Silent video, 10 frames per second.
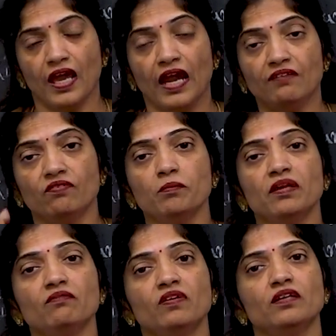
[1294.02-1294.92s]
And
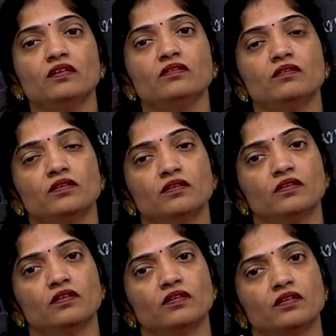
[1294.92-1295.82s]
women will
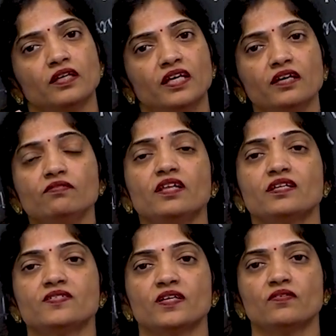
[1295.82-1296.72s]
give their
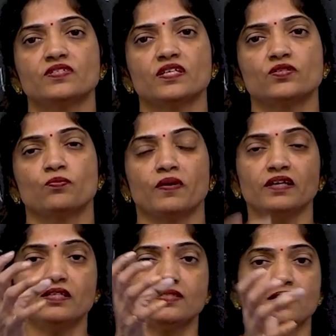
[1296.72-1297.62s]
services
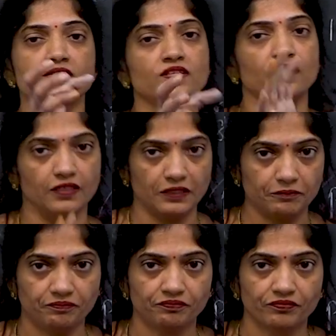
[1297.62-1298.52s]
very sincerely
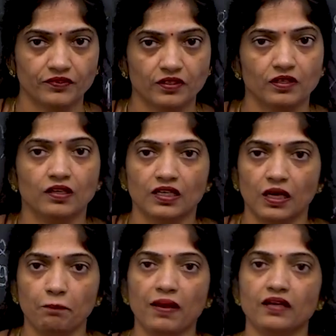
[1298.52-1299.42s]

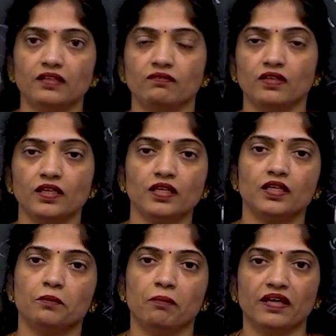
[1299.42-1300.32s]
comparatively
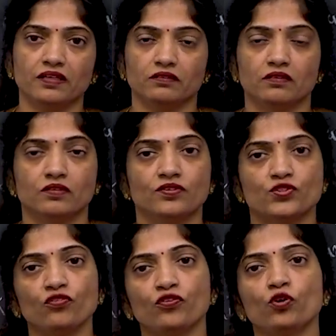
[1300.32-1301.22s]
men.
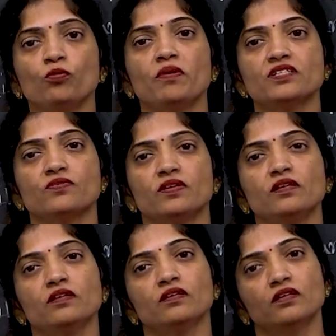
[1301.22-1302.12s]
So few men will
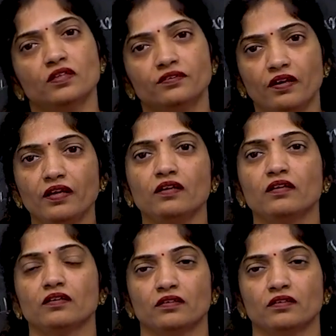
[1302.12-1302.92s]
drink